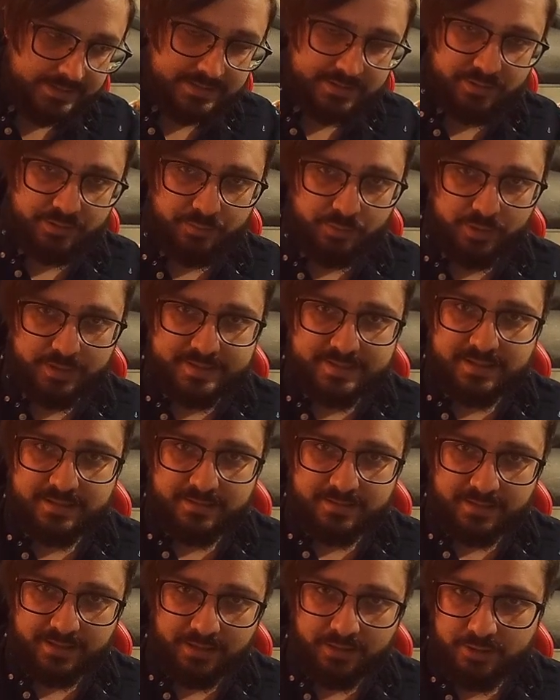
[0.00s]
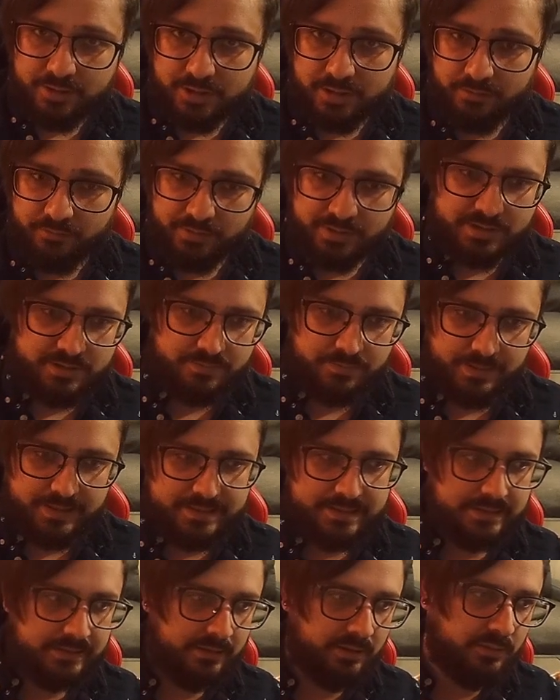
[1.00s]
0 points into energy, which is
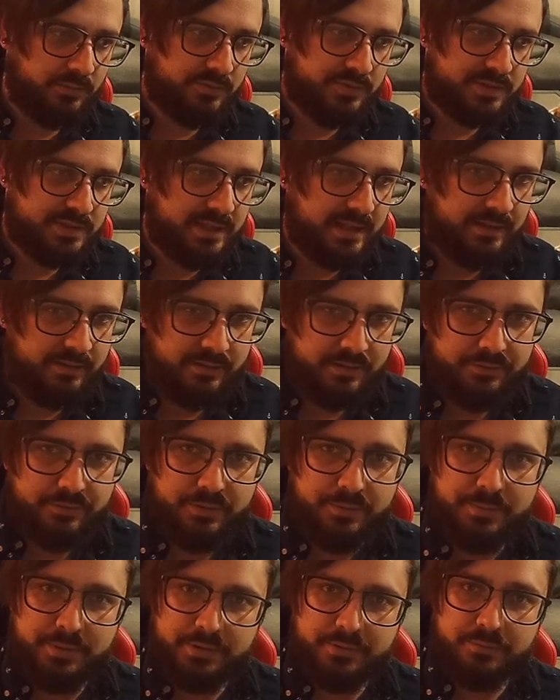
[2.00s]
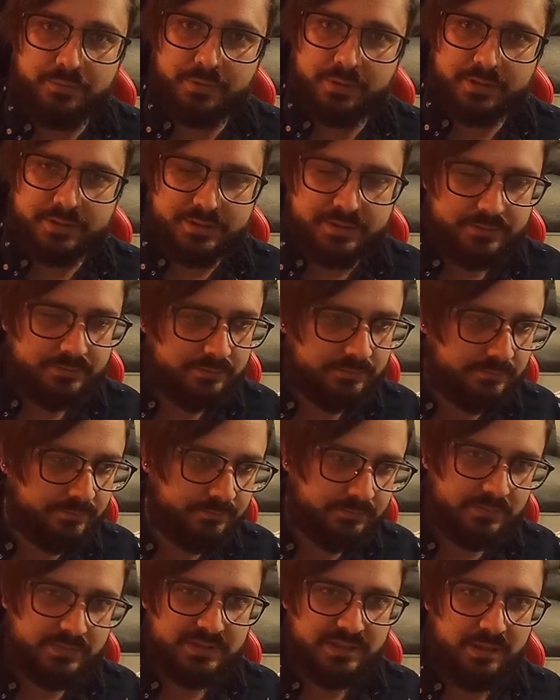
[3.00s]
basically almost how every build works,
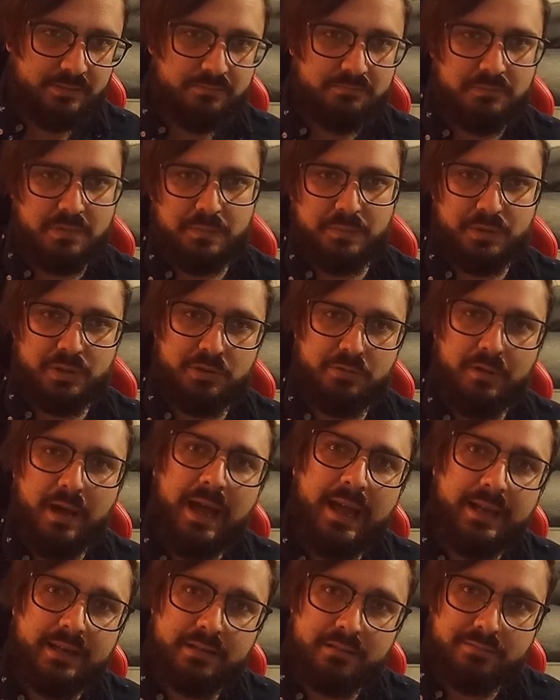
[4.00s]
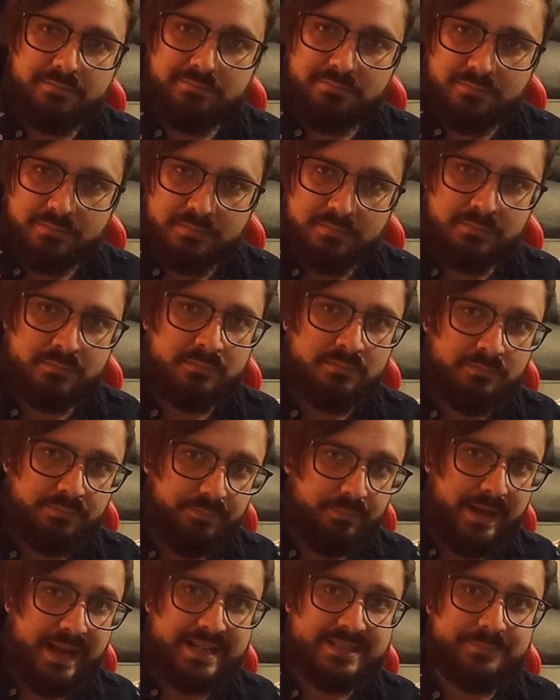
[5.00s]
except maybe you add
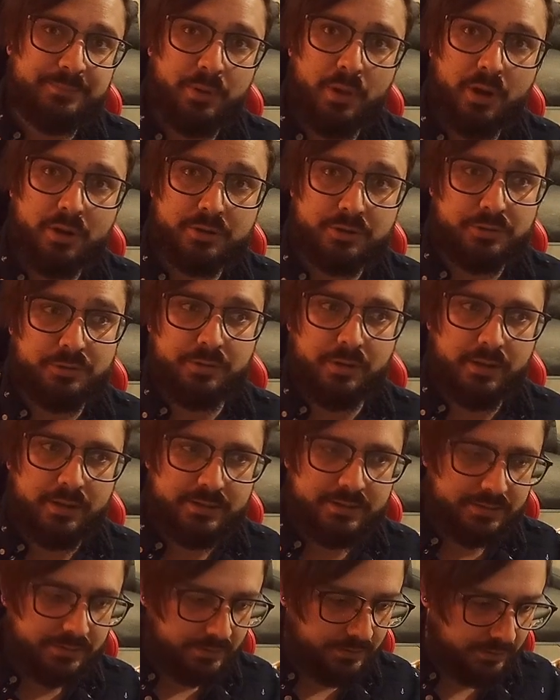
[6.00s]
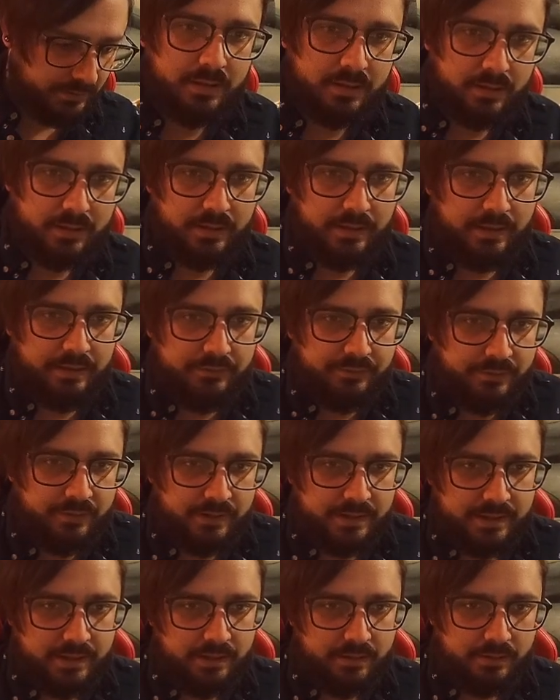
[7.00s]
max block or not. And for
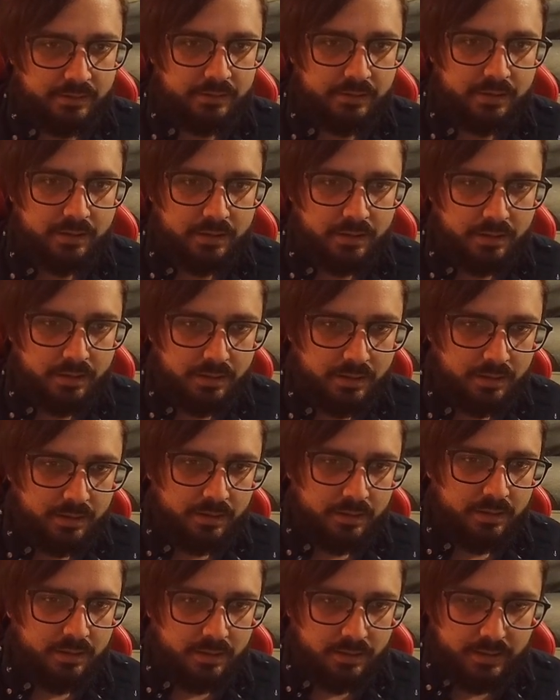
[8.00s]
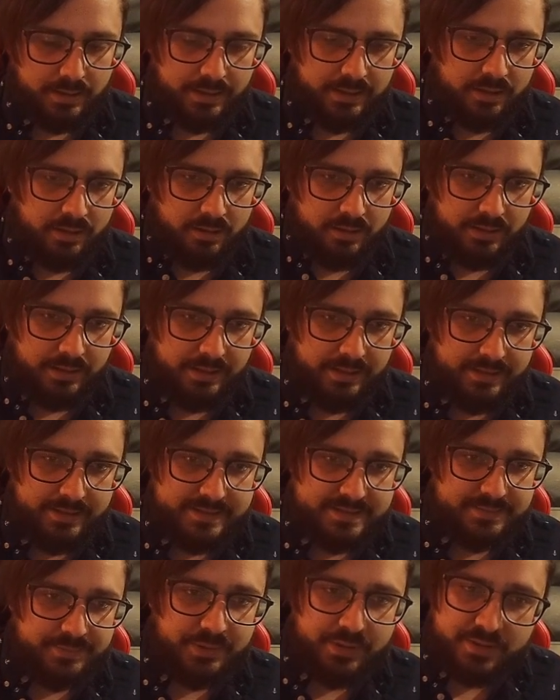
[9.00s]
the gear, I got a
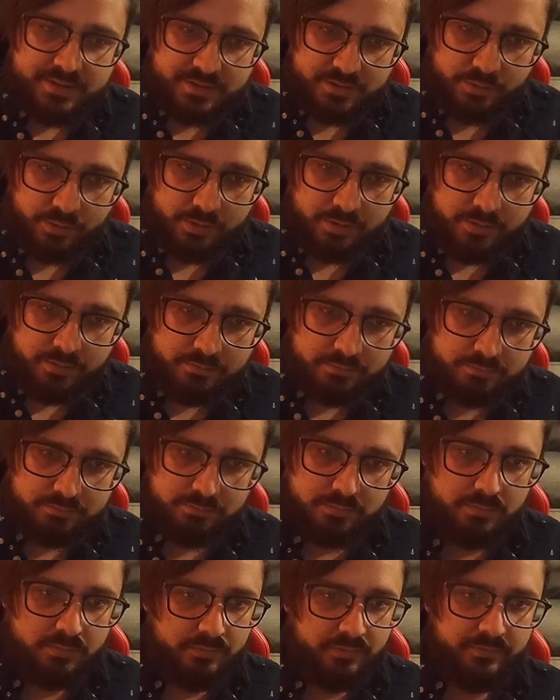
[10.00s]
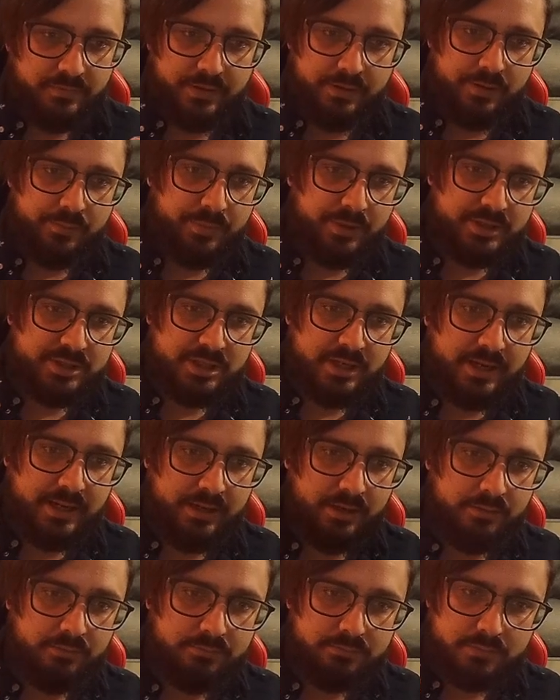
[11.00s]
spirit sword, very budget
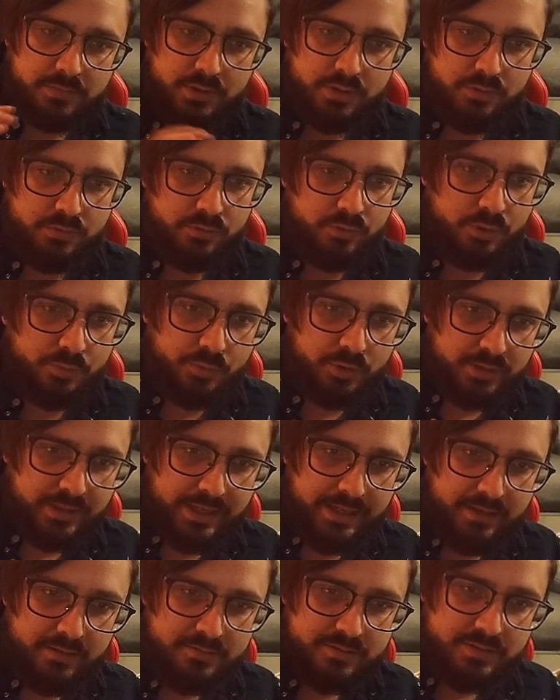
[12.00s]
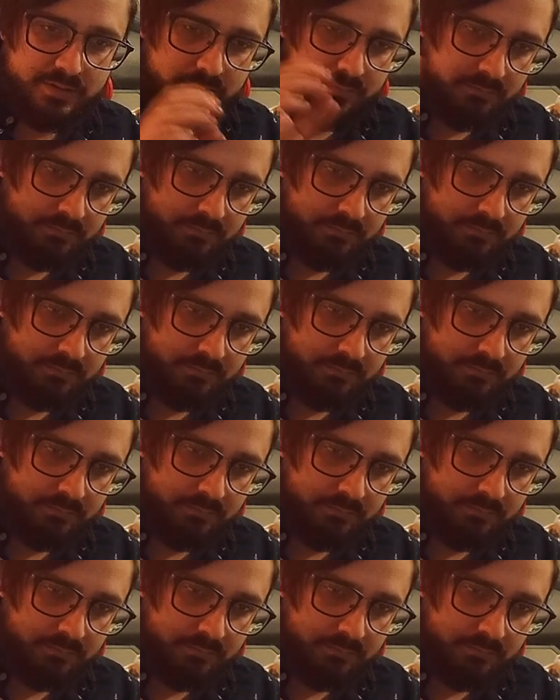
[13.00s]
item, do normal cows.